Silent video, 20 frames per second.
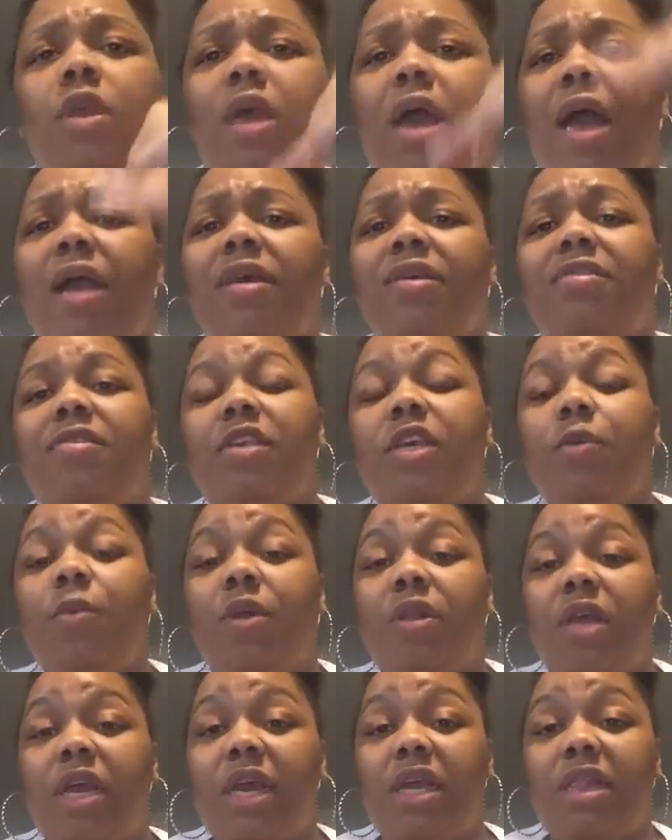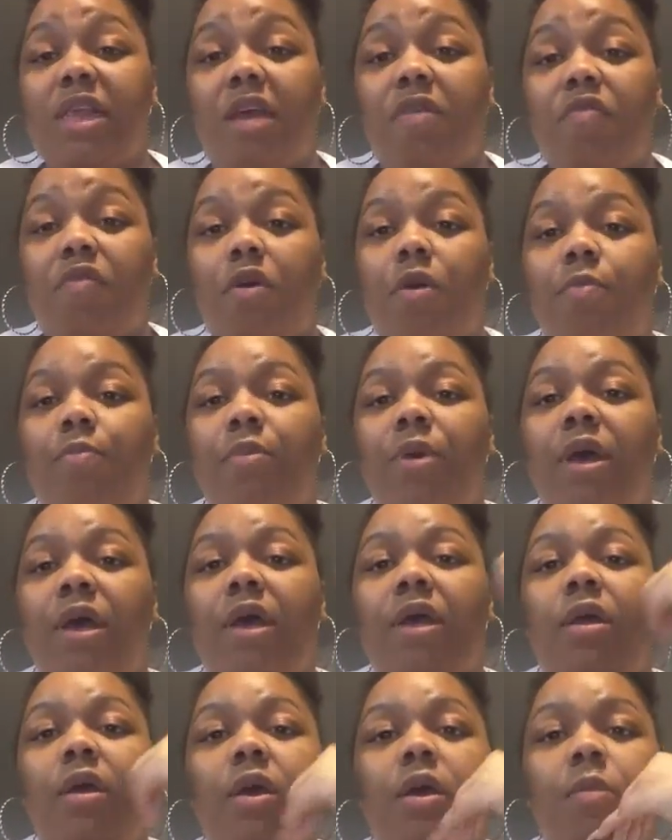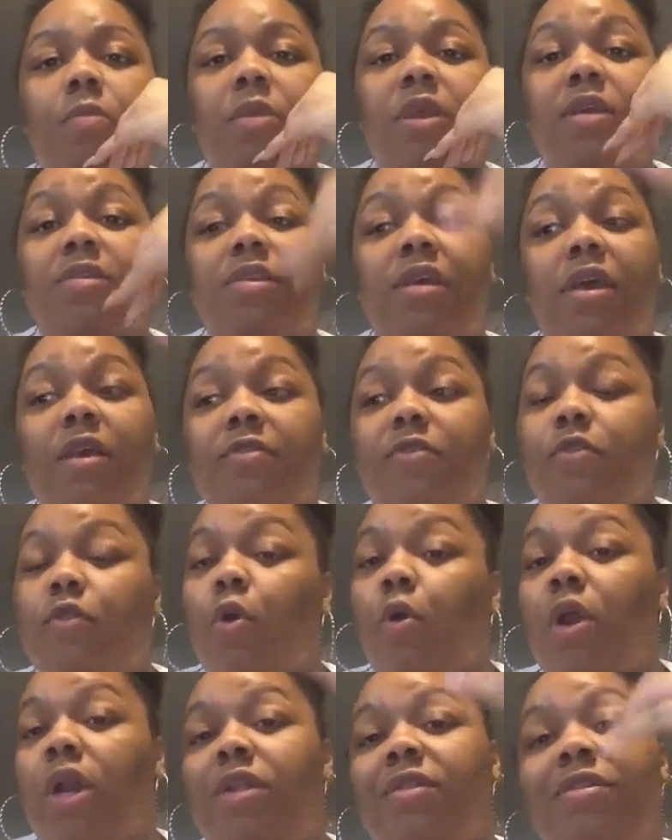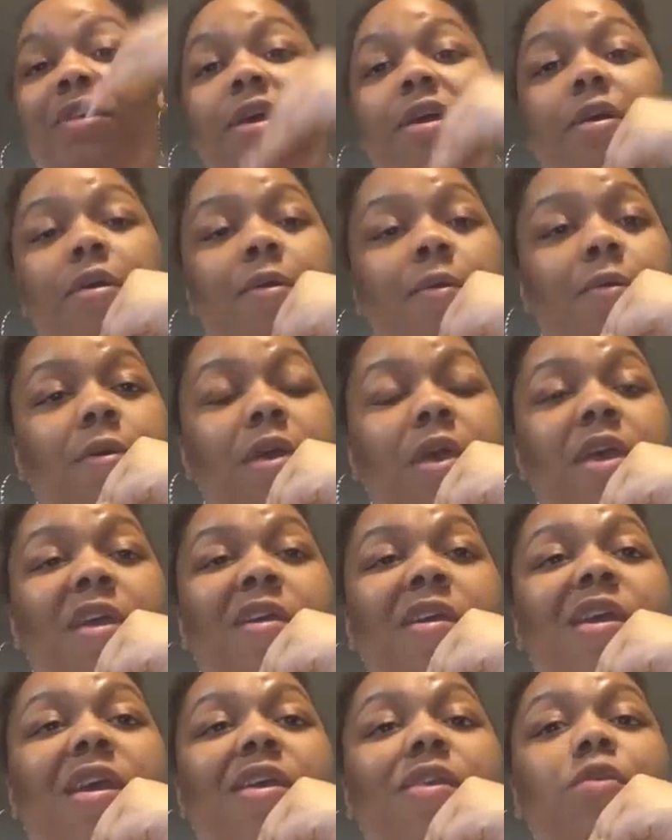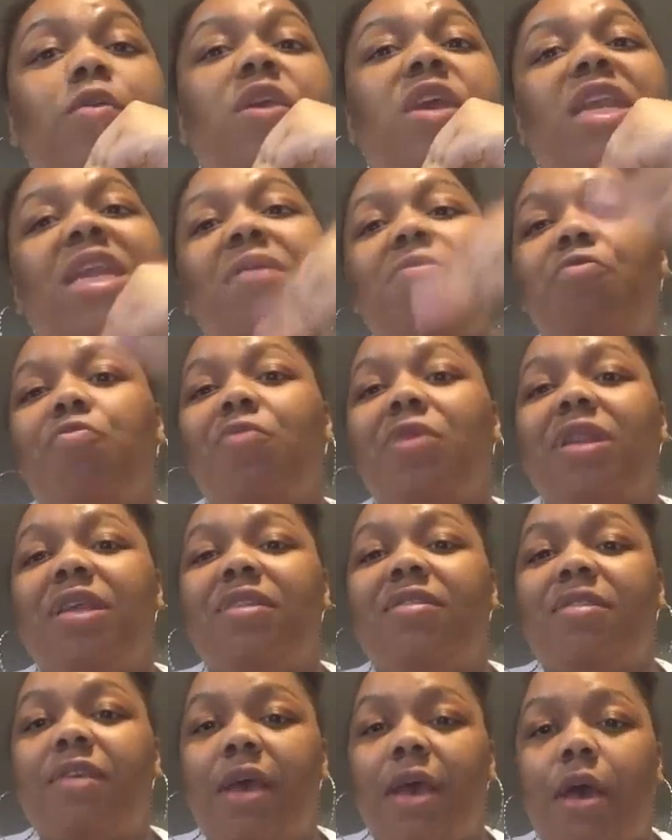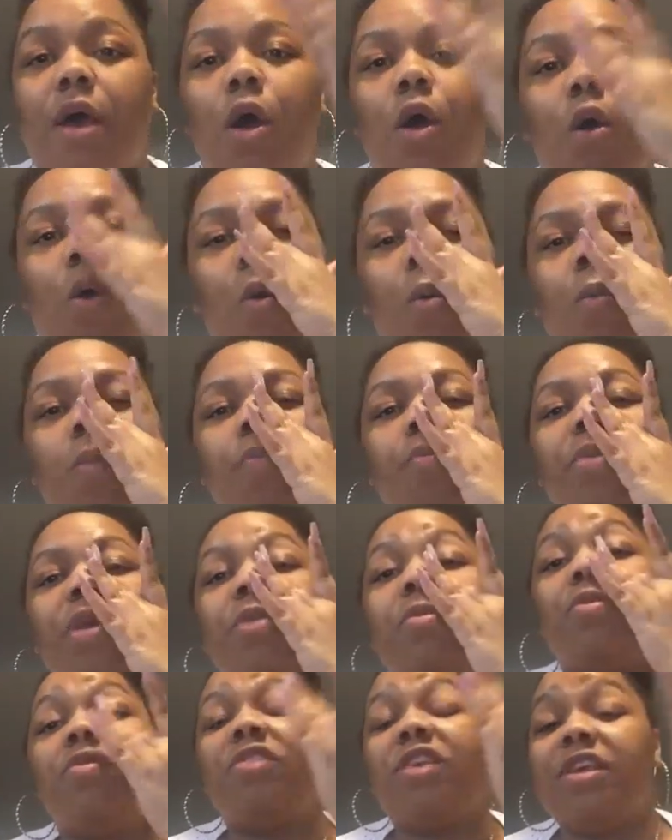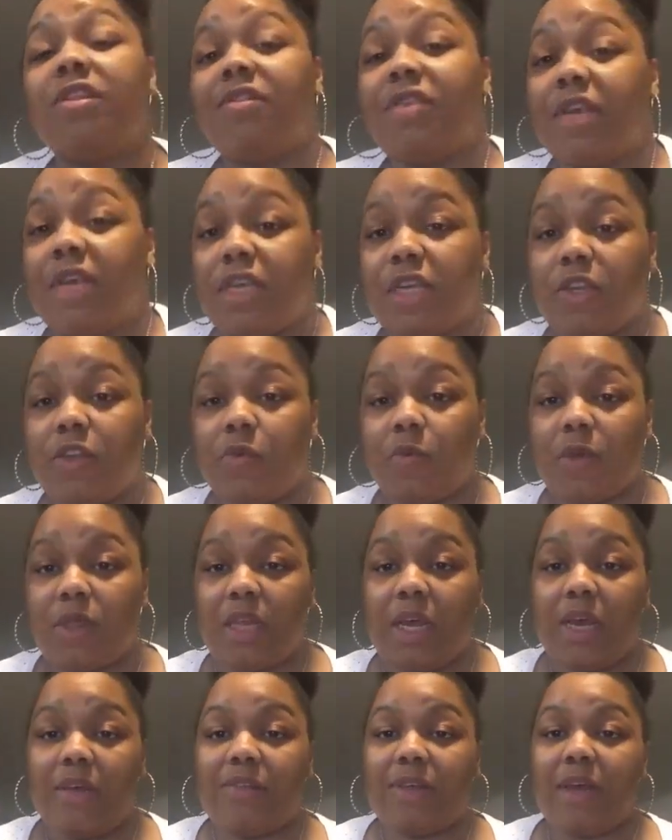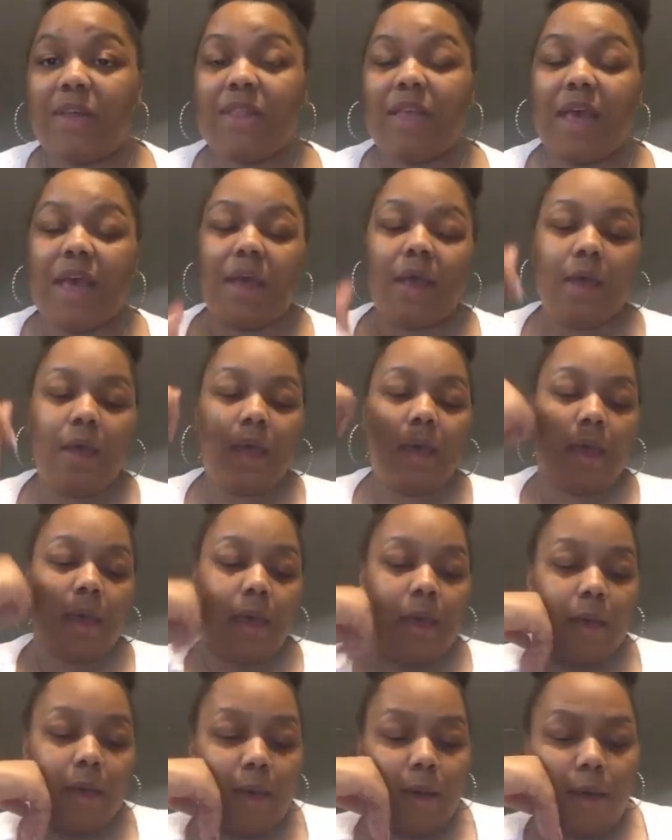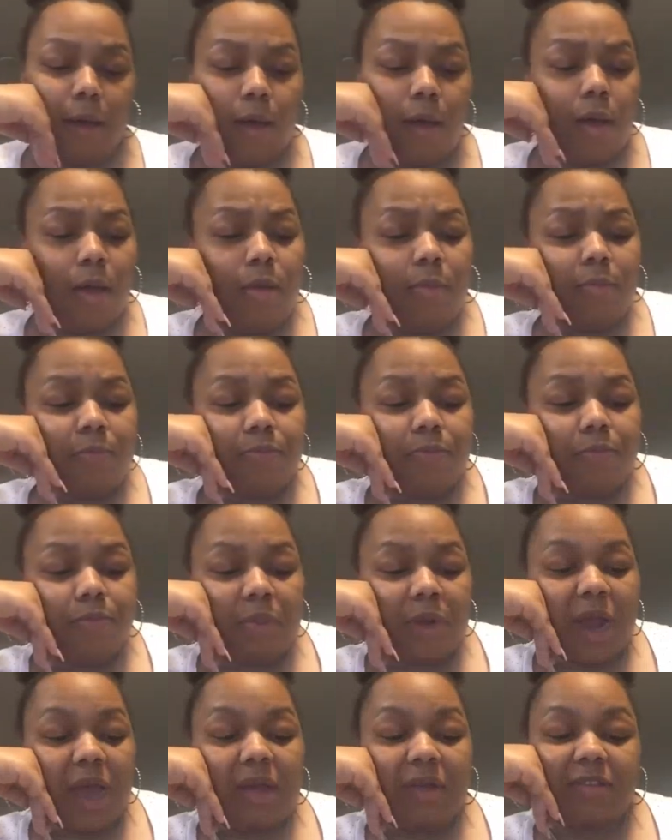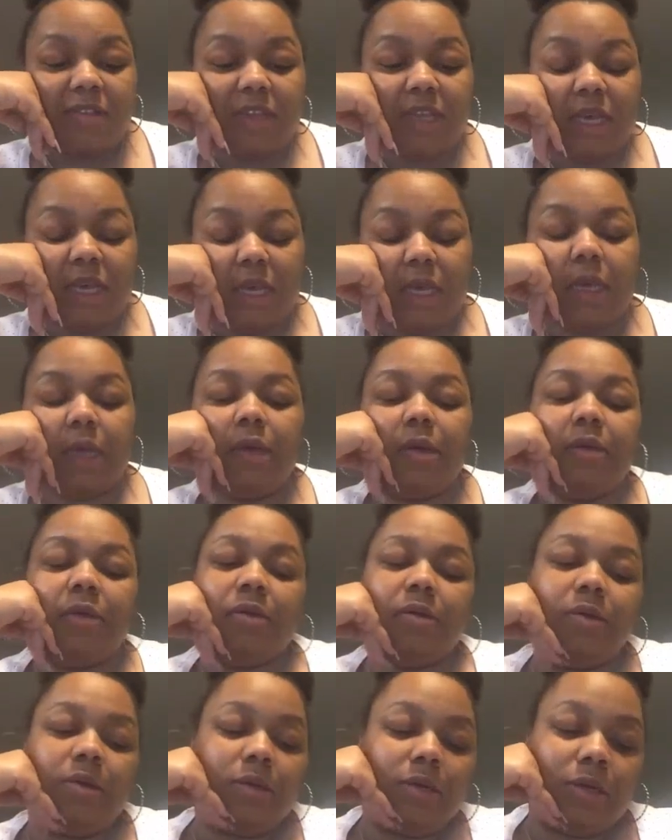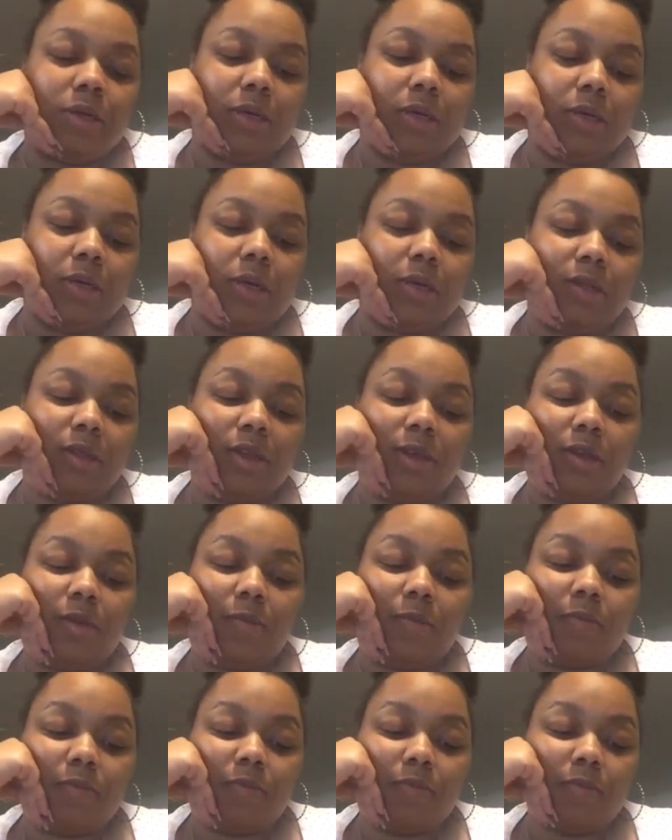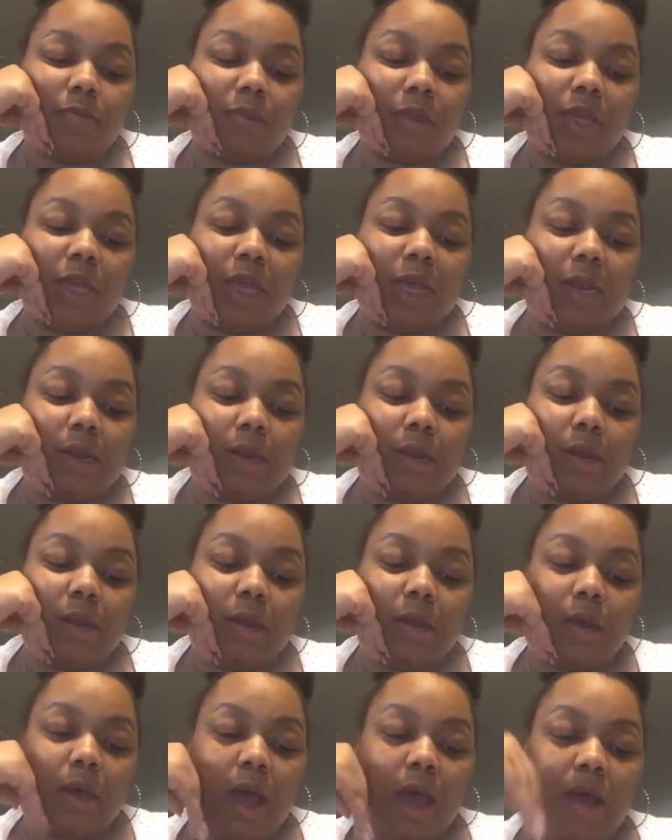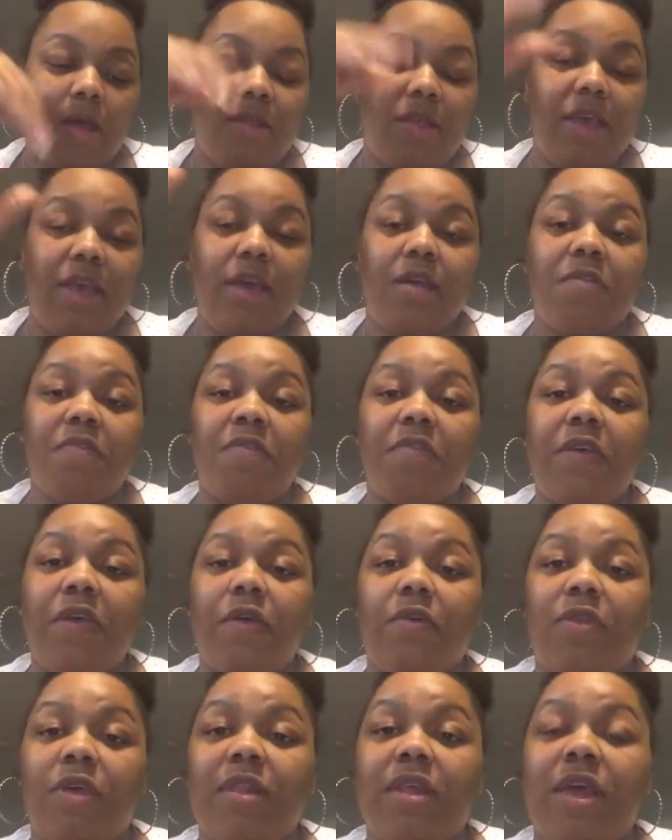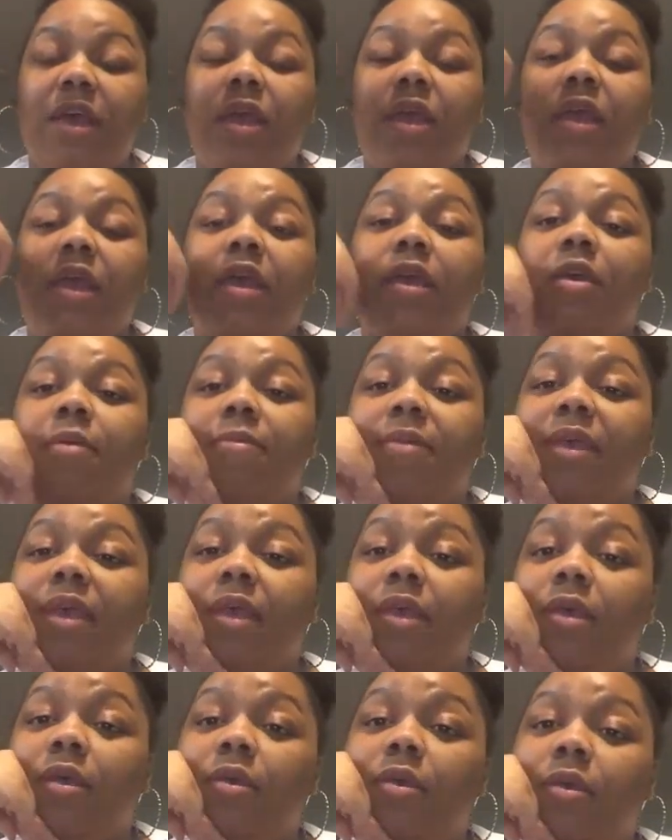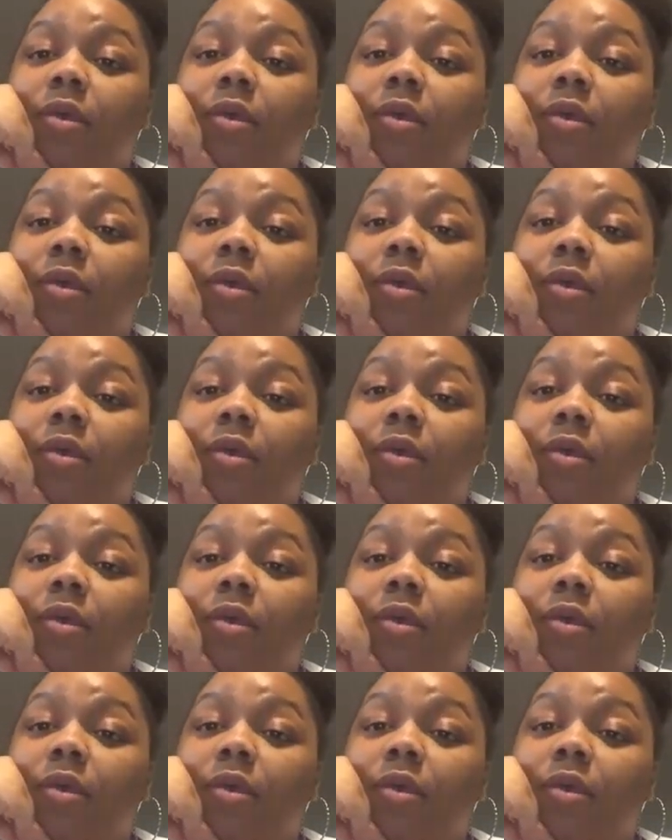I can see where they get that from, but it's his story to tell, and you can never really tell people's intentions with things like that. But I can see them getting how they could feel that it could be